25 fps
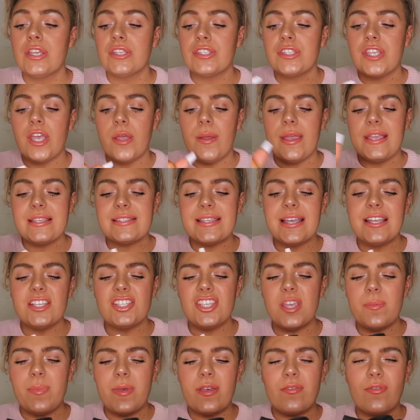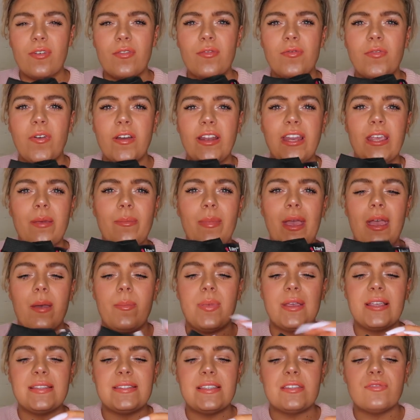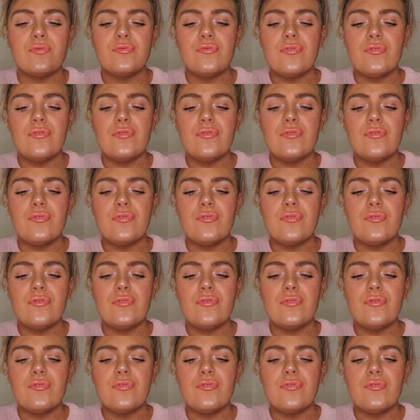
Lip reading: So it's actually a bit of a funny mitt because it's